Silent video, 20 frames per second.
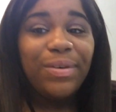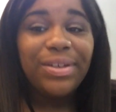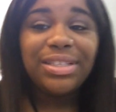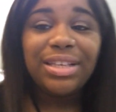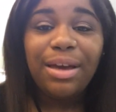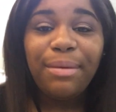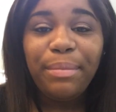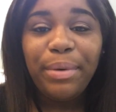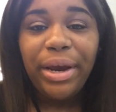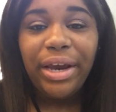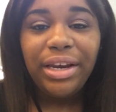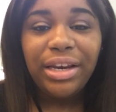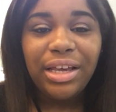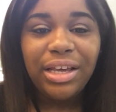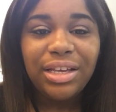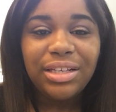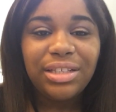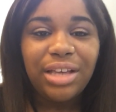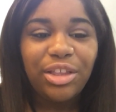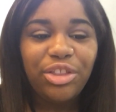was I pregnant?
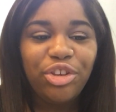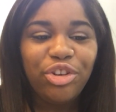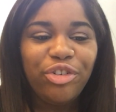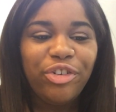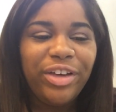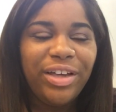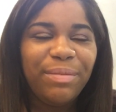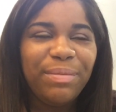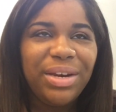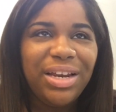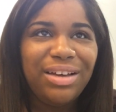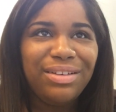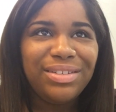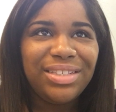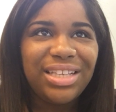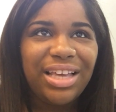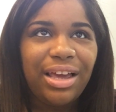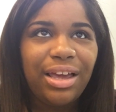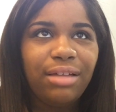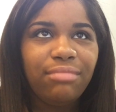Because I threw up, but I
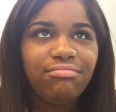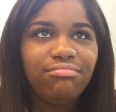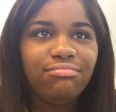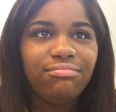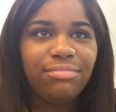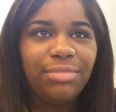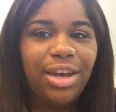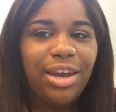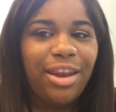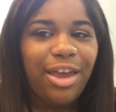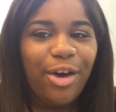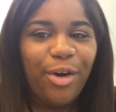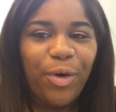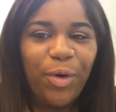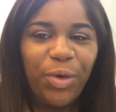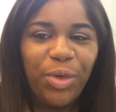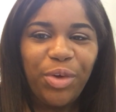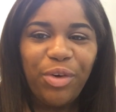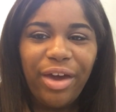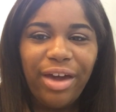was like, no,
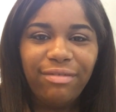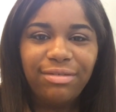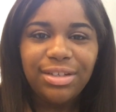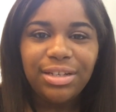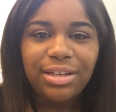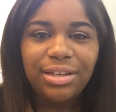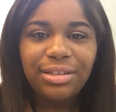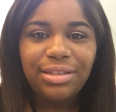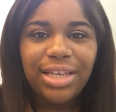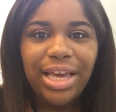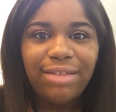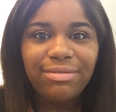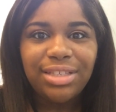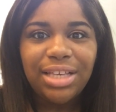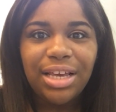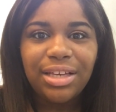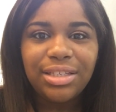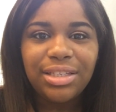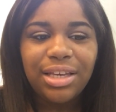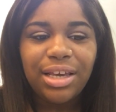you have to have
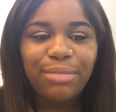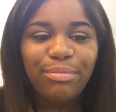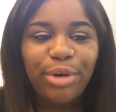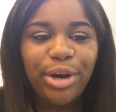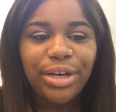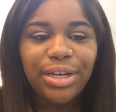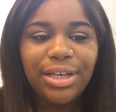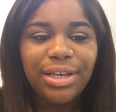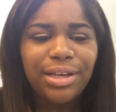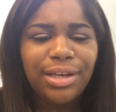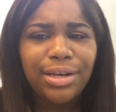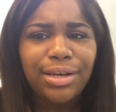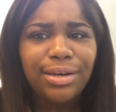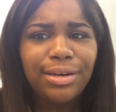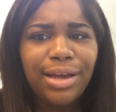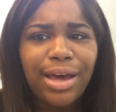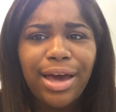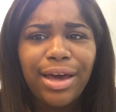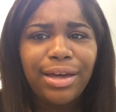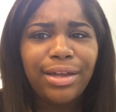sex to get pregnant. And
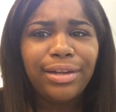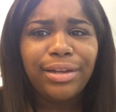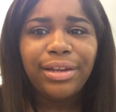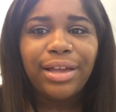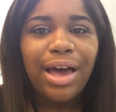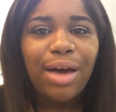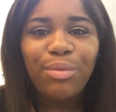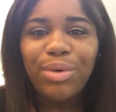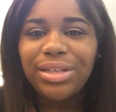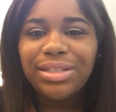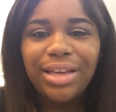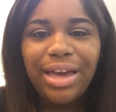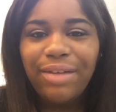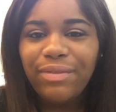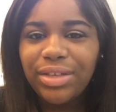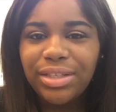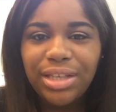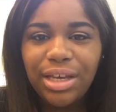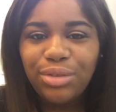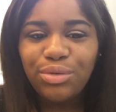I wasn't
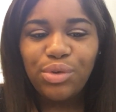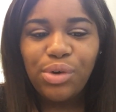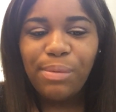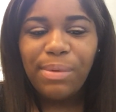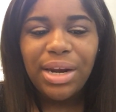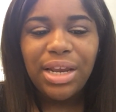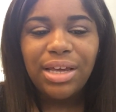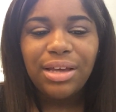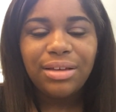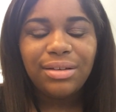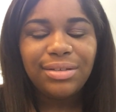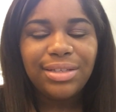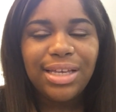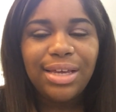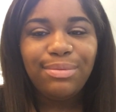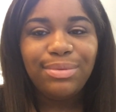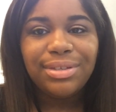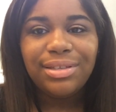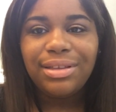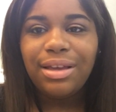having sex with nobody else.
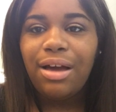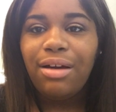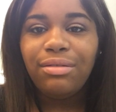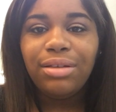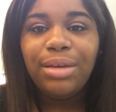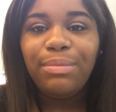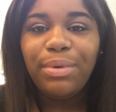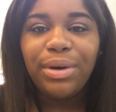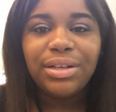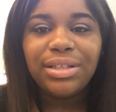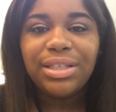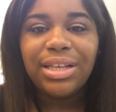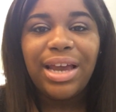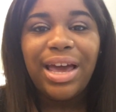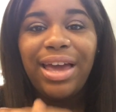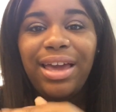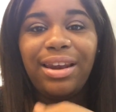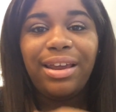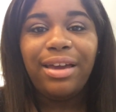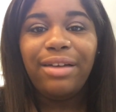He was the only person
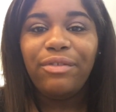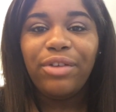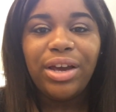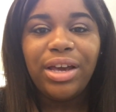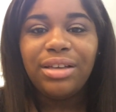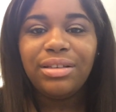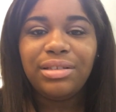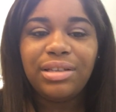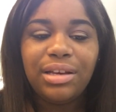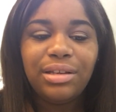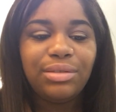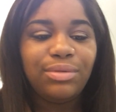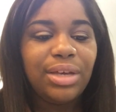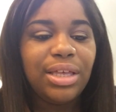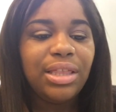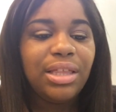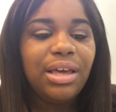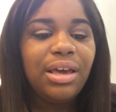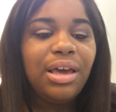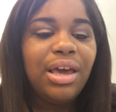I had ever had sex with
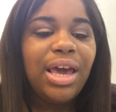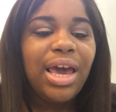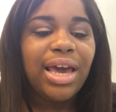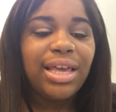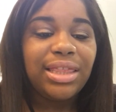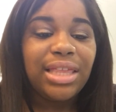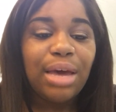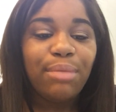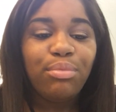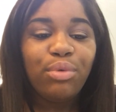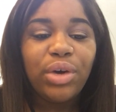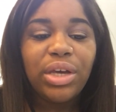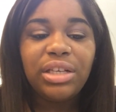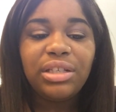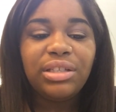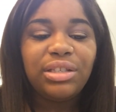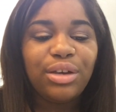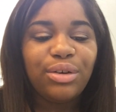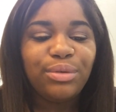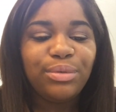at that point.
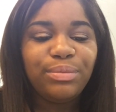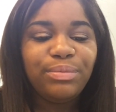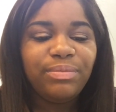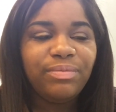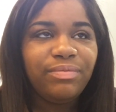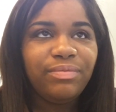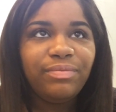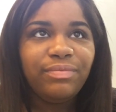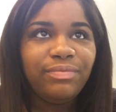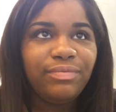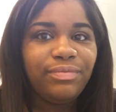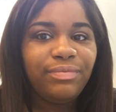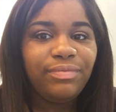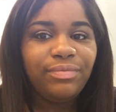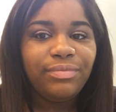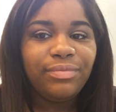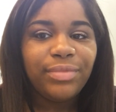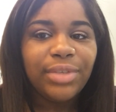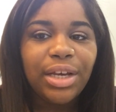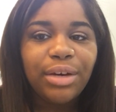So,
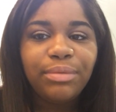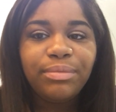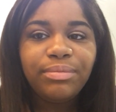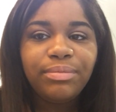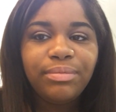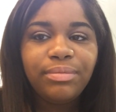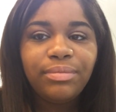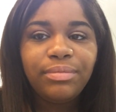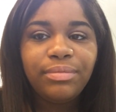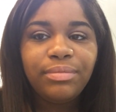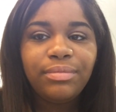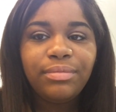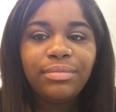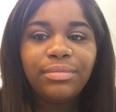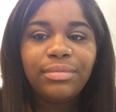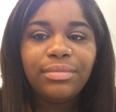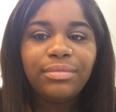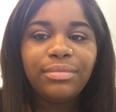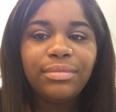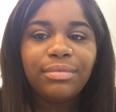no,
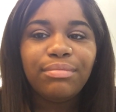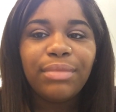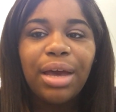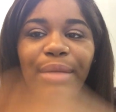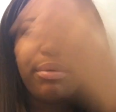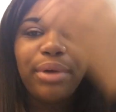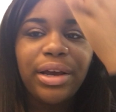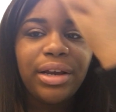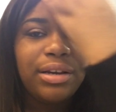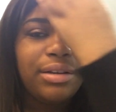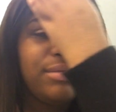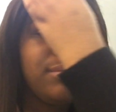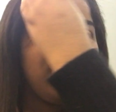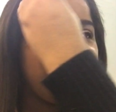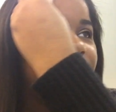not pregnant.